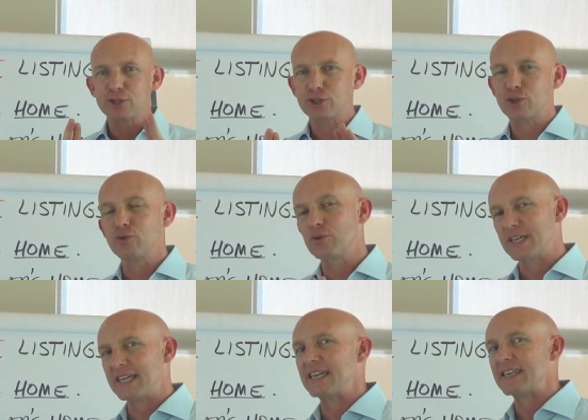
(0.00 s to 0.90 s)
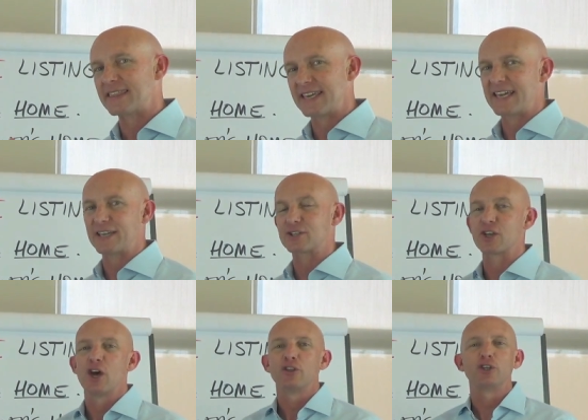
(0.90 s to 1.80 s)
the two key things,
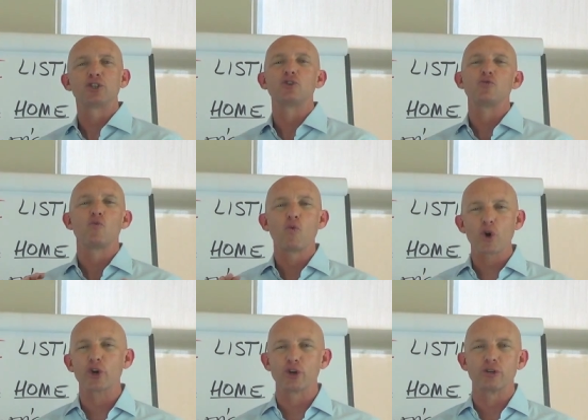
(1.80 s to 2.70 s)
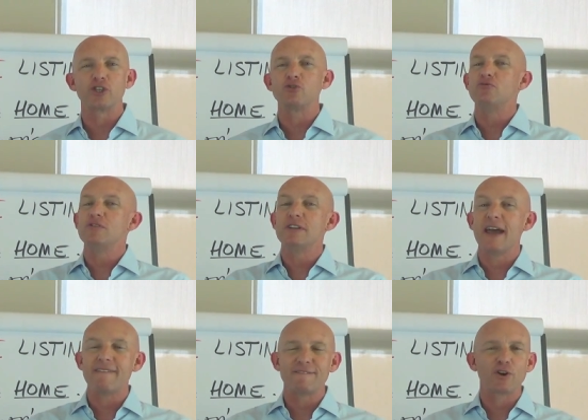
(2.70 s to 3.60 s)
the two words you
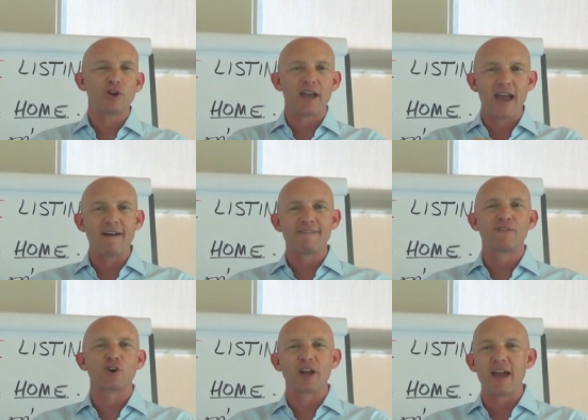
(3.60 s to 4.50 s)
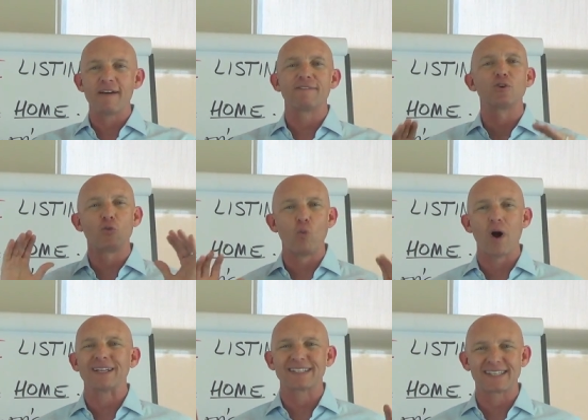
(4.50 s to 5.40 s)
never, ever, ever
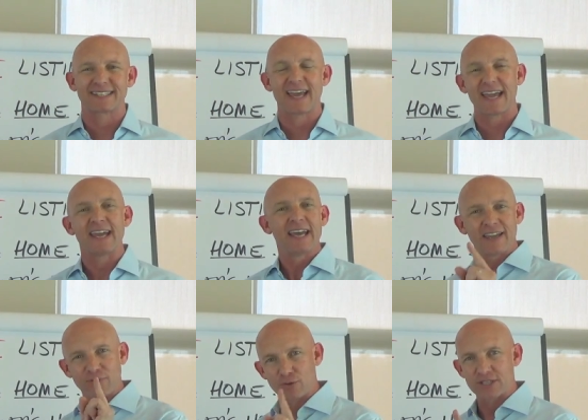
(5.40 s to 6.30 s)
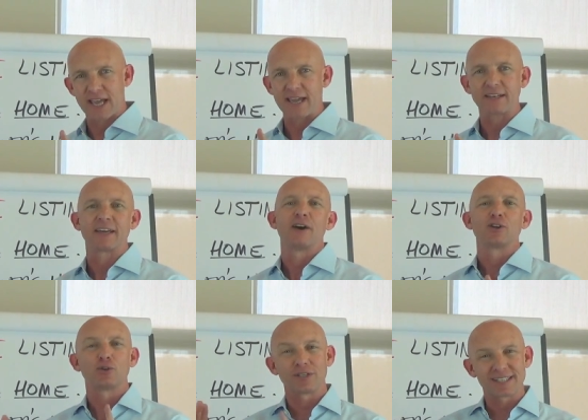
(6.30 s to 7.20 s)
want to say. If you say it
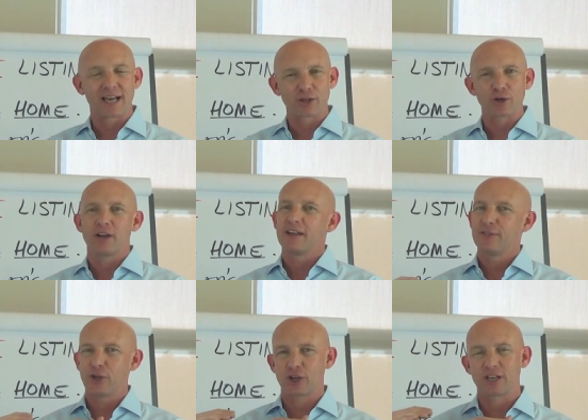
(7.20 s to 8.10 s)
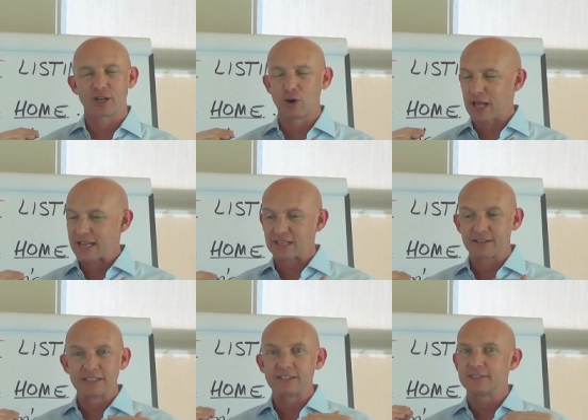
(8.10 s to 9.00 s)
to a seller, they're going to go like,
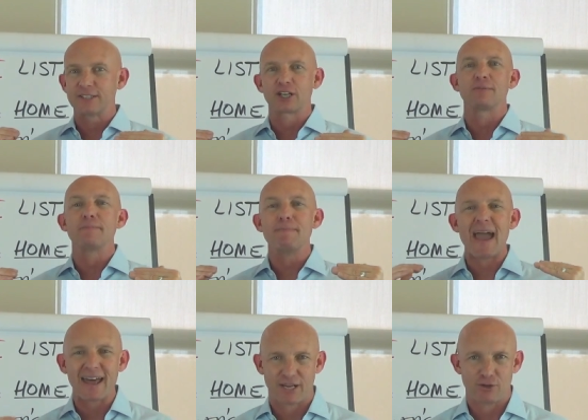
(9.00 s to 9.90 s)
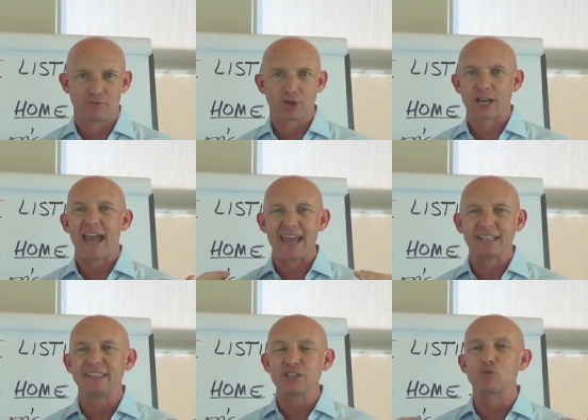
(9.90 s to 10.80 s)
they're going to be mad at you. They're going to
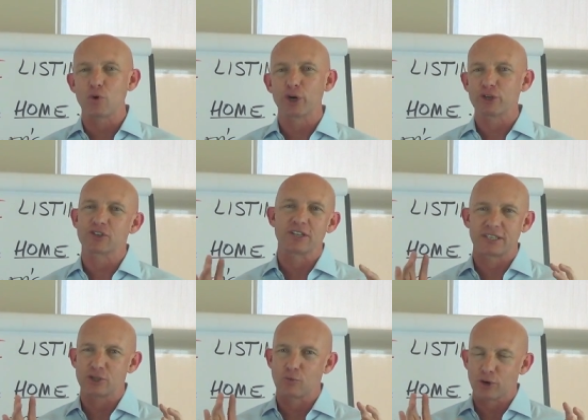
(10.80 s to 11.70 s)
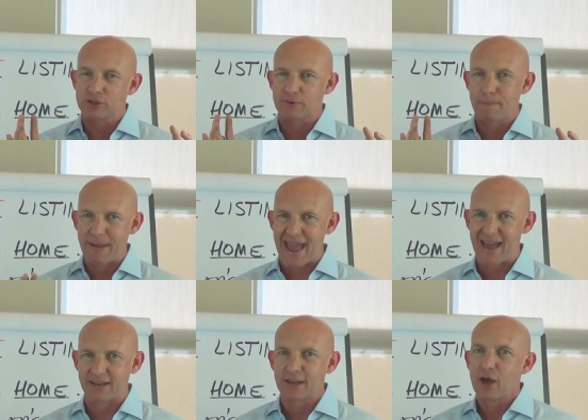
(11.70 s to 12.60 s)
hate these words, because these words are
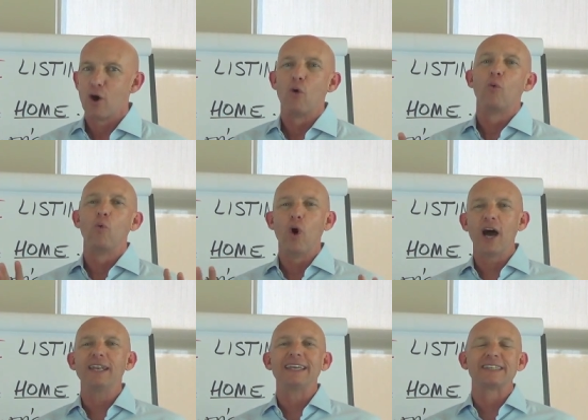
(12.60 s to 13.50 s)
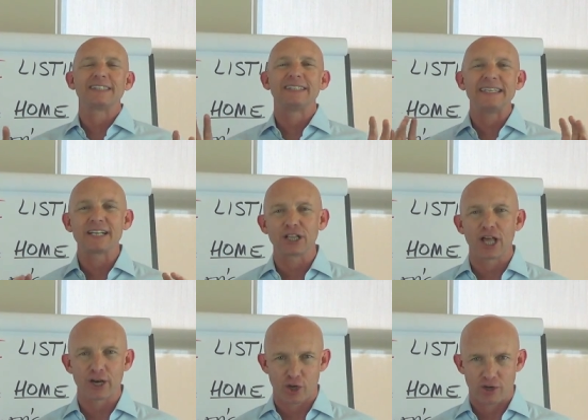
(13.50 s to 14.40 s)
bad. One is
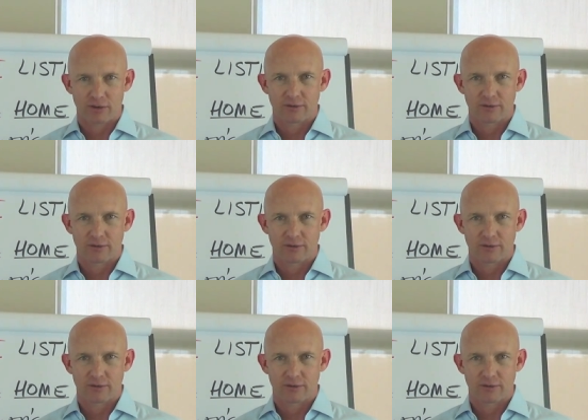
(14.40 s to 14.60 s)
declutter.